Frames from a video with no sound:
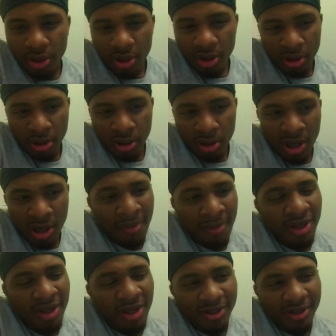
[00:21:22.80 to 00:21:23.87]
I
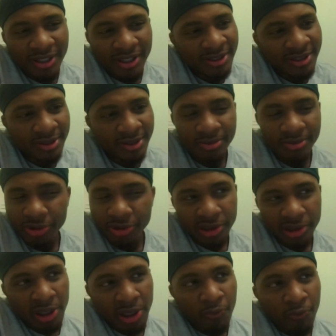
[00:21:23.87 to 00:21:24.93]
mean, it's
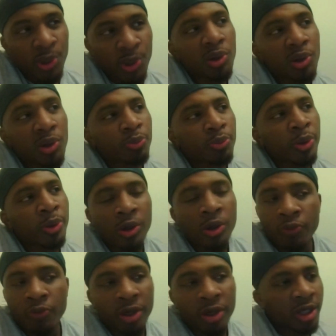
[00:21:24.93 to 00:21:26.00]
when you're a
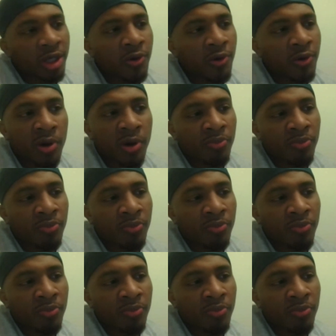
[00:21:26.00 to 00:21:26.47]
rookie corner,